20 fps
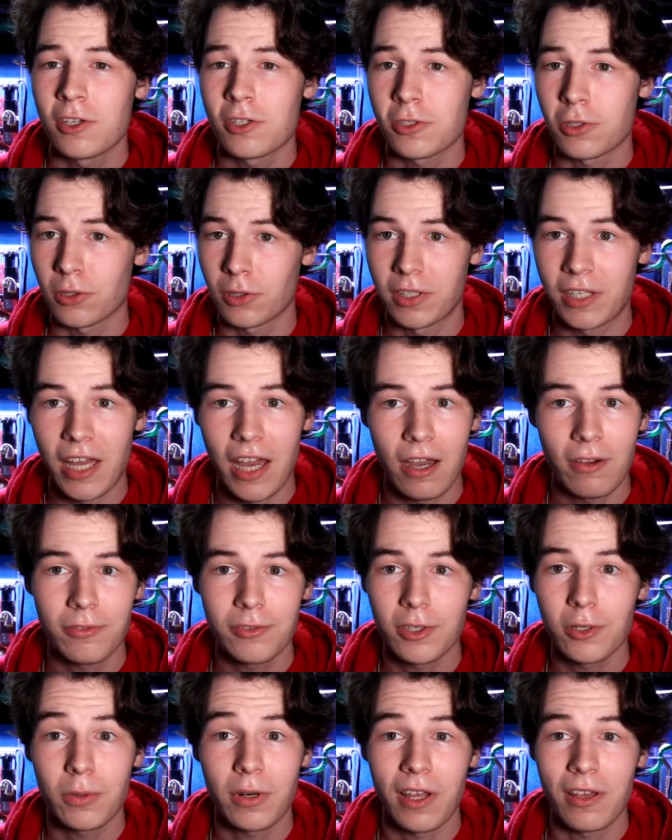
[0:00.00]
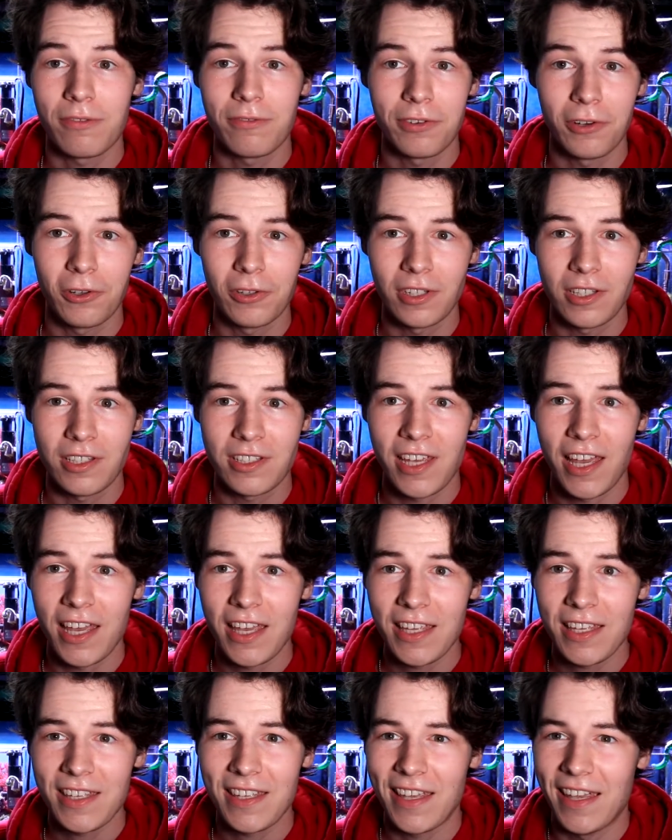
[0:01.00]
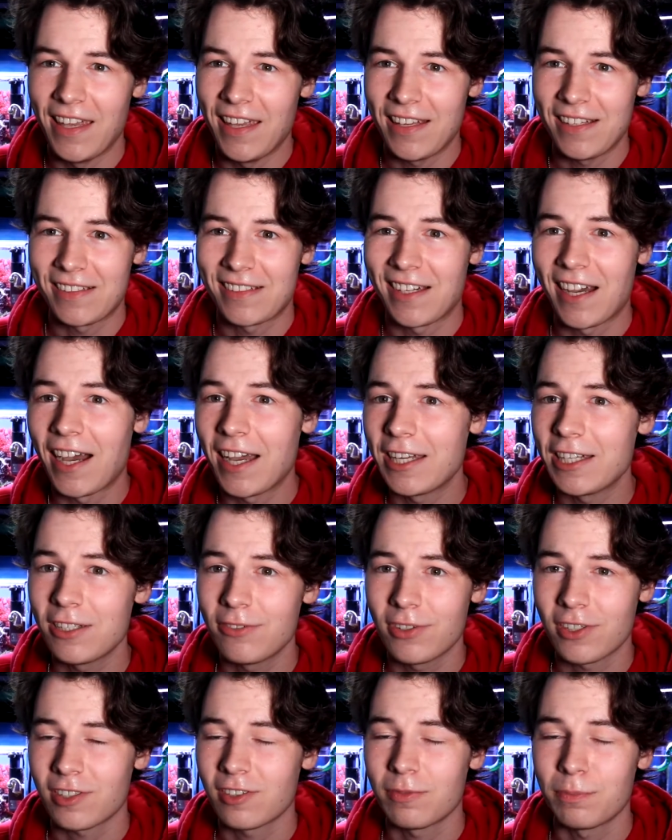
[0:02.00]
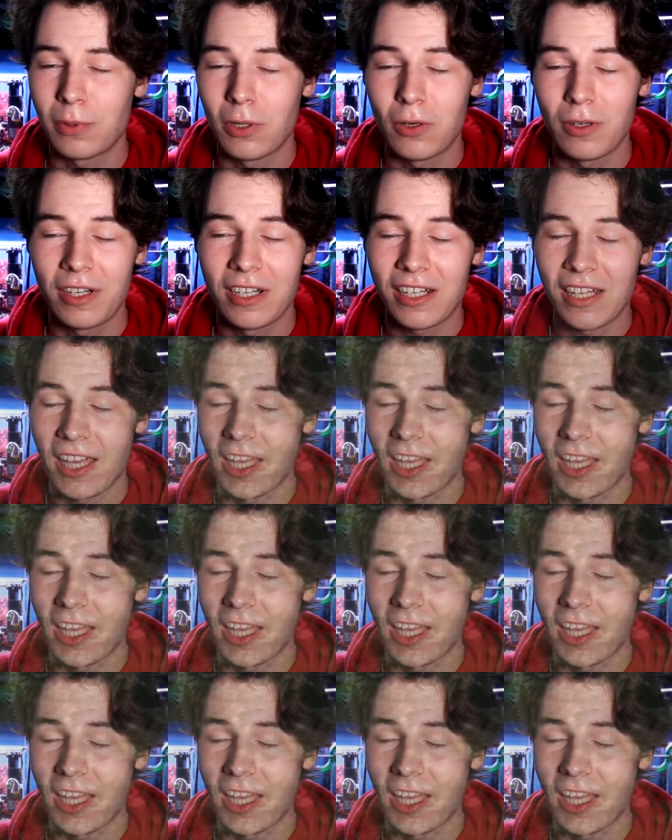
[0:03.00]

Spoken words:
Shortly after, when I filled the tank, it kind of exploded